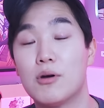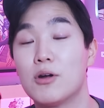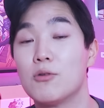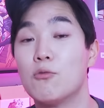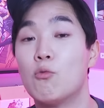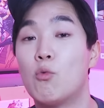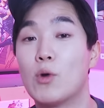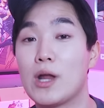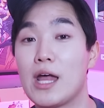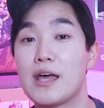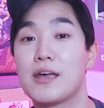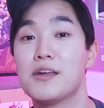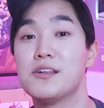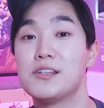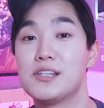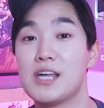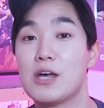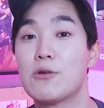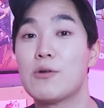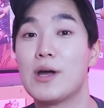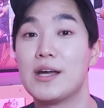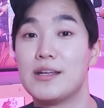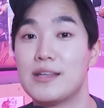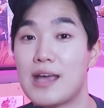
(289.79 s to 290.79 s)
but what I can
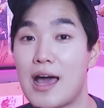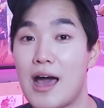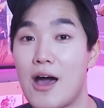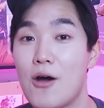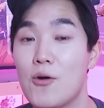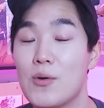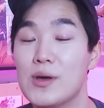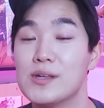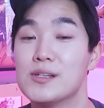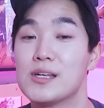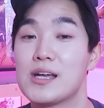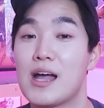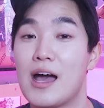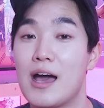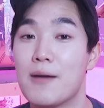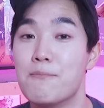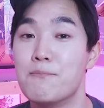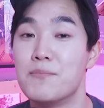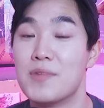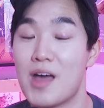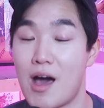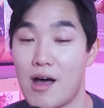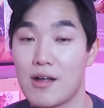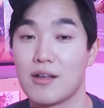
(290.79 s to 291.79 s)
say right now is that
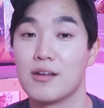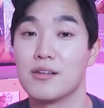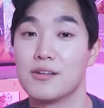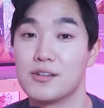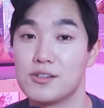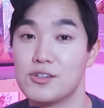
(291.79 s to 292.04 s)
I'm not going to